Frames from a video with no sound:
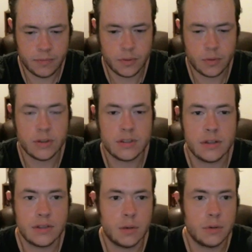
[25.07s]
really
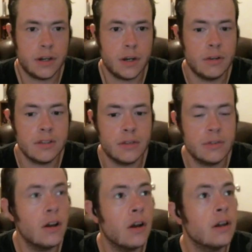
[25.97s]
sounds awkward to hear myself
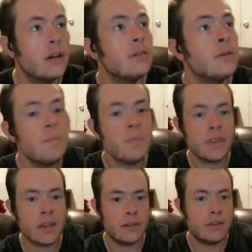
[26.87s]
talk.
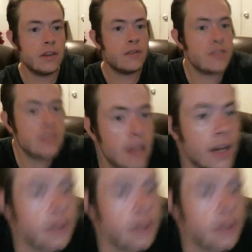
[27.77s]
Let's see if this light will